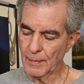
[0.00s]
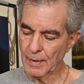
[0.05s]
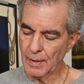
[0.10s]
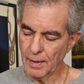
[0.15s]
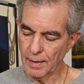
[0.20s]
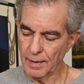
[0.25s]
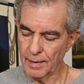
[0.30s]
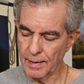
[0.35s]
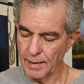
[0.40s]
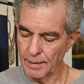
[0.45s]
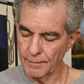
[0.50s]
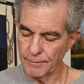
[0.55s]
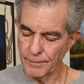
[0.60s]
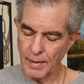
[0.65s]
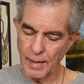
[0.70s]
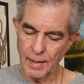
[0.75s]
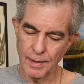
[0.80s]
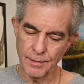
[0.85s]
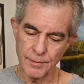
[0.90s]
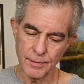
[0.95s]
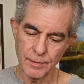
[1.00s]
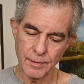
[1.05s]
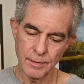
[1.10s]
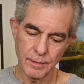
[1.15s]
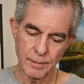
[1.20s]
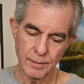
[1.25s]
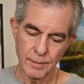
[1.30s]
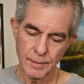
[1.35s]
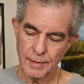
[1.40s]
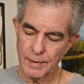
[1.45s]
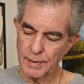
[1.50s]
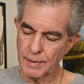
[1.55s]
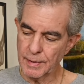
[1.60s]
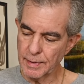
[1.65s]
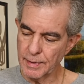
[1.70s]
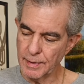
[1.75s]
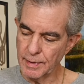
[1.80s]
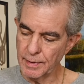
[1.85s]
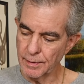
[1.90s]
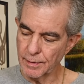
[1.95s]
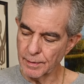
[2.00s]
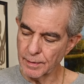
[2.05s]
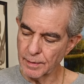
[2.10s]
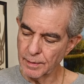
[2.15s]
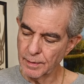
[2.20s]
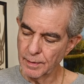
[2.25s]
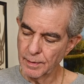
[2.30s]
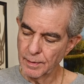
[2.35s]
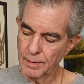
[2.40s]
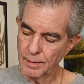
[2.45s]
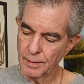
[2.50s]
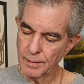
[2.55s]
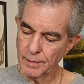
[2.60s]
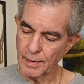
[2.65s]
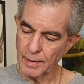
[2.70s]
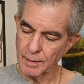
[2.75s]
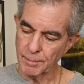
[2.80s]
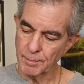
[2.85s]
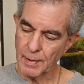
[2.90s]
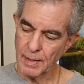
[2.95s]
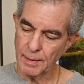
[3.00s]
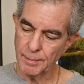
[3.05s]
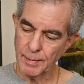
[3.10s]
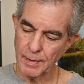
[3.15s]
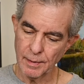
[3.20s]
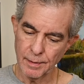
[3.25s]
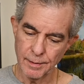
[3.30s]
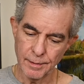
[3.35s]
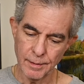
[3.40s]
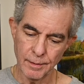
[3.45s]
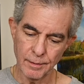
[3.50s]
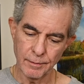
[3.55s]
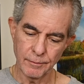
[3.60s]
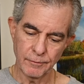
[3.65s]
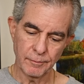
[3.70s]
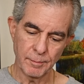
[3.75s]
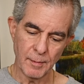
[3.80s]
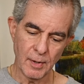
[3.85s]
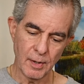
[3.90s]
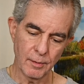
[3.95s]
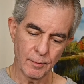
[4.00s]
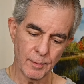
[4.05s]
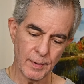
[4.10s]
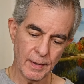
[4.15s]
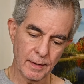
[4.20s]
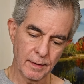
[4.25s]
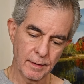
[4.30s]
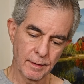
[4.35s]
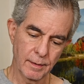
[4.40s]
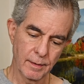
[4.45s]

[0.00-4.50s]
I have other gear, like maybe a little small reg